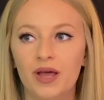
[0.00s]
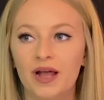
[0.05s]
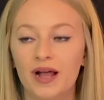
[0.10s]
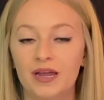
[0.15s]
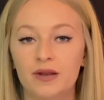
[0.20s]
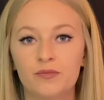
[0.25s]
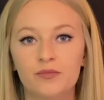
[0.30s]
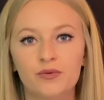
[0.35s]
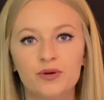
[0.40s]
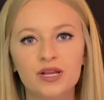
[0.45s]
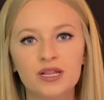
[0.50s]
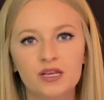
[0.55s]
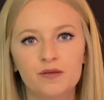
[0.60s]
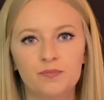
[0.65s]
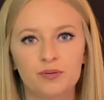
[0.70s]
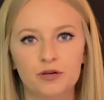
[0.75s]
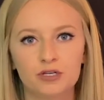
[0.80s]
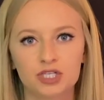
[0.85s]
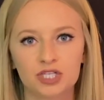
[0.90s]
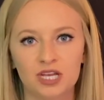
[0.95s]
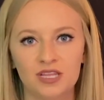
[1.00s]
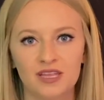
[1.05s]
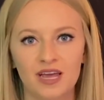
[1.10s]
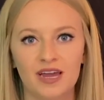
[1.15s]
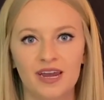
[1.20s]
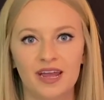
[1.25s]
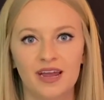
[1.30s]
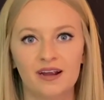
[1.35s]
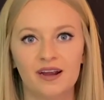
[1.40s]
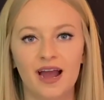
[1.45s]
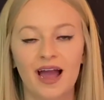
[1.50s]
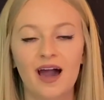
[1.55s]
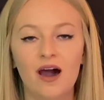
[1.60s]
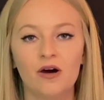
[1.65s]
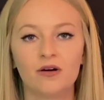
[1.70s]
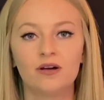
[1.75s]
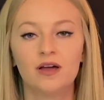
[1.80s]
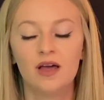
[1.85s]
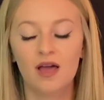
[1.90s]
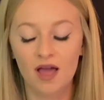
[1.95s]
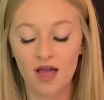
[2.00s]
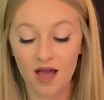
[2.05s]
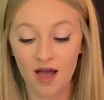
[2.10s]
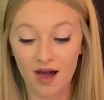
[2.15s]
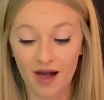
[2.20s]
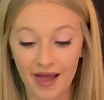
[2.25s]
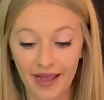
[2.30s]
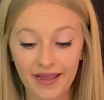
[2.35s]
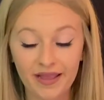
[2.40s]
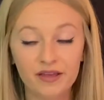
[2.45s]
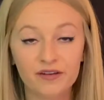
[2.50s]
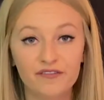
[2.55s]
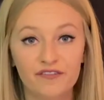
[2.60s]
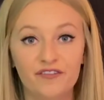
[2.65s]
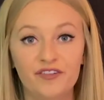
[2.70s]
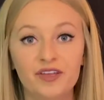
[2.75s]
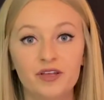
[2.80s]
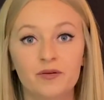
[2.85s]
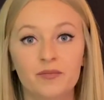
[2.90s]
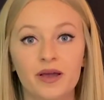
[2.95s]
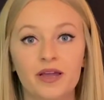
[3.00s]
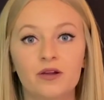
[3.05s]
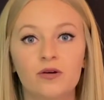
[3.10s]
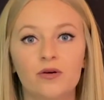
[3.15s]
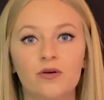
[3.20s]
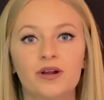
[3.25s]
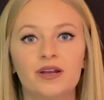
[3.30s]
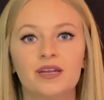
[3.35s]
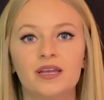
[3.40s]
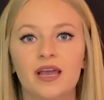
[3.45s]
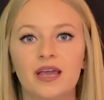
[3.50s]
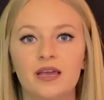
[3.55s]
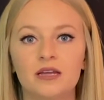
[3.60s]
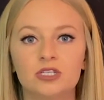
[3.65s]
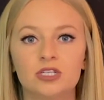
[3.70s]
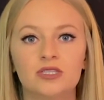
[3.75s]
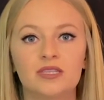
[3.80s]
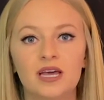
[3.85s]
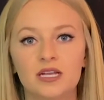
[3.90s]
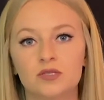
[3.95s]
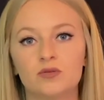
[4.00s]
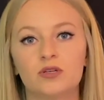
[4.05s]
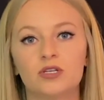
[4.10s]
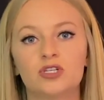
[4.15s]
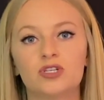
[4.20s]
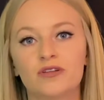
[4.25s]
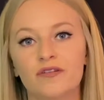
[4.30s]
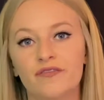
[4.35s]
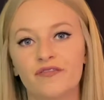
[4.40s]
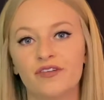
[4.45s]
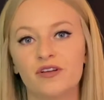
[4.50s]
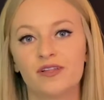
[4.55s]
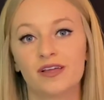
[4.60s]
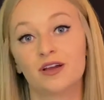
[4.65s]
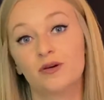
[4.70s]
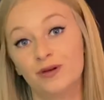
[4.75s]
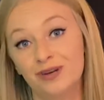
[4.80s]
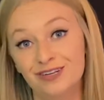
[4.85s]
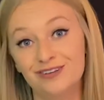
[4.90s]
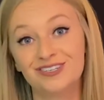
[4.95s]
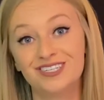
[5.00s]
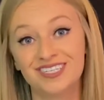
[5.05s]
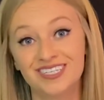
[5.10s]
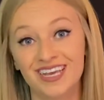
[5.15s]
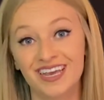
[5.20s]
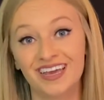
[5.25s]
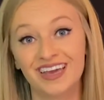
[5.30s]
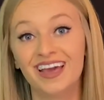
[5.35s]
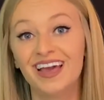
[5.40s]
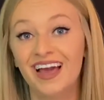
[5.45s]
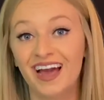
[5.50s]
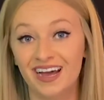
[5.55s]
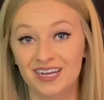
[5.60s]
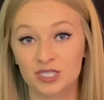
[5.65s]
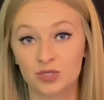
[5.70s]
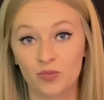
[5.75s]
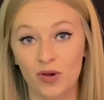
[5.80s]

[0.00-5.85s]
and I'm really pushing that air out, I can feel my core engage, and that's what it should feel like when you sing as